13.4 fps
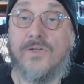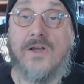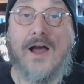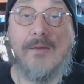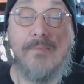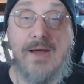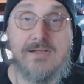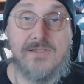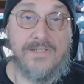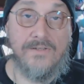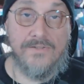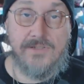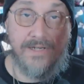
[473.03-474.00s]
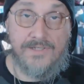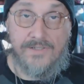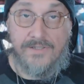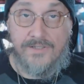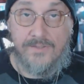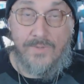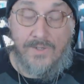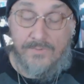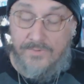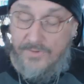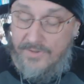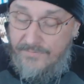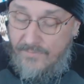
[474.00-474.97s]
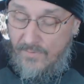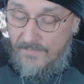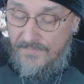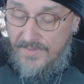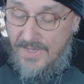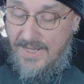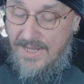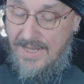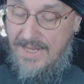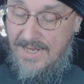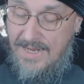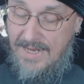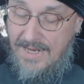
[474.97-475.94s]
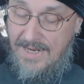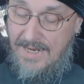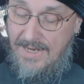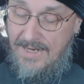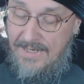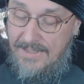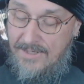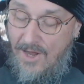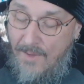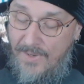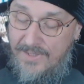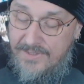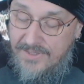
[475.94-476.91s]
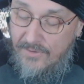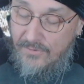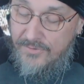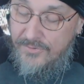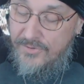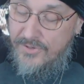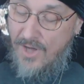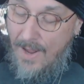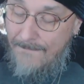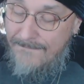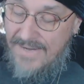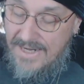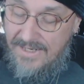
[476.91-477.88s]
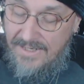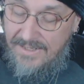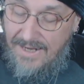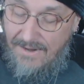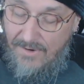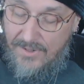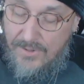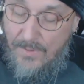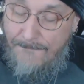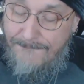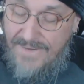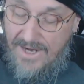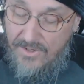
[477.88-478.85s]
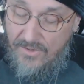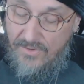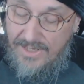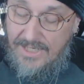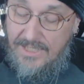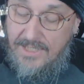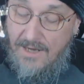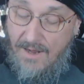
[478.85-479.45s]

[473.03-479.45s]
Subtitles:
The combat skill section. This is what I was looking for. Combat skills do not make a character better in